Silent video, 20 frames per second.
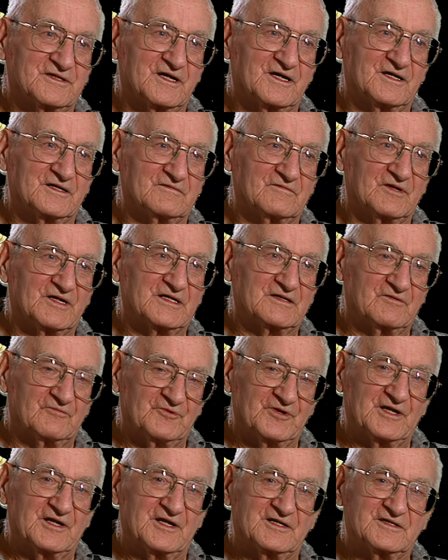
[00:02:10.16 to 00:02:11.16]
I
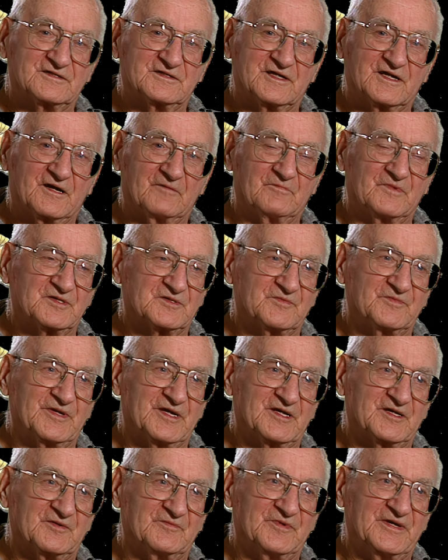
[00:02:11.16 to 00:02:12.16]
realized that I must be
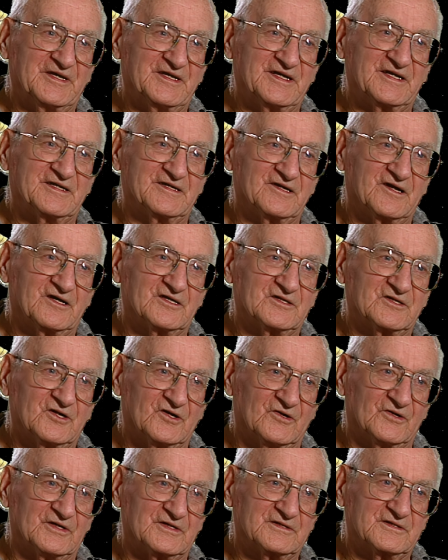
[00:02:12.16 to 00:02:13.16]
a comedian and not
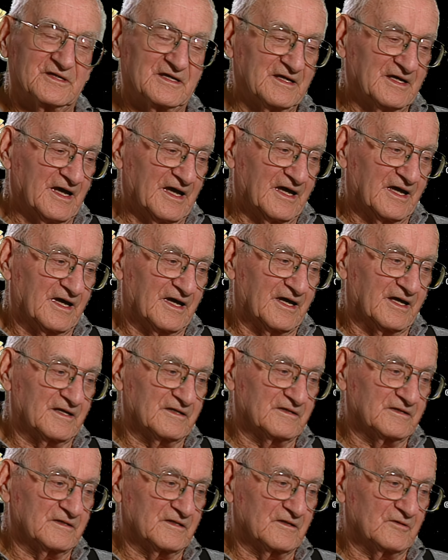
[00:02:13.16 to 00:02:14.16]
know it.
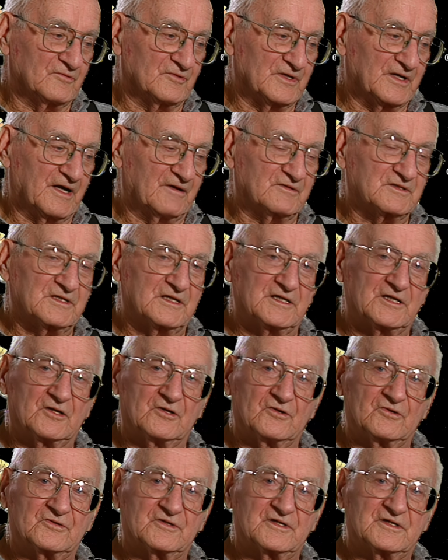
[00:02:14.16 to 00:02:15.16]
And when I was a little
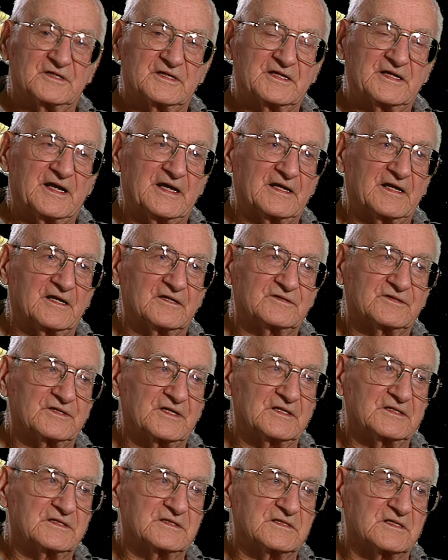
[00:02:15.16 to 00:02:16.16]
older than that, I
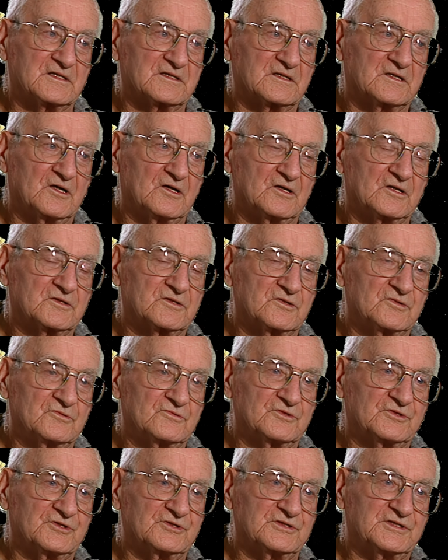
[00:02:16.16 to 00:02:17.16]
sent a
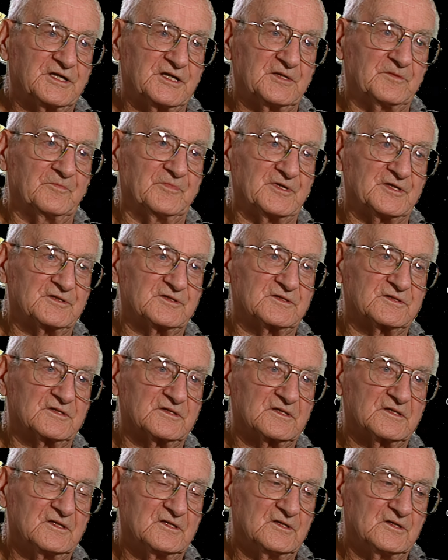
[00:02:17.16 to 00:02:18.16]
cartoon to Tidbits,
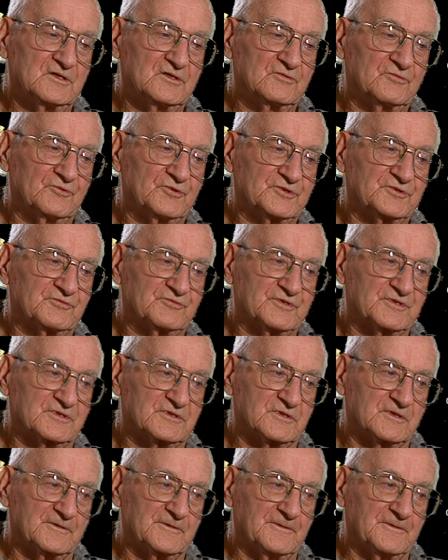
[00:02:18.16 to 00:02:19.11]
which was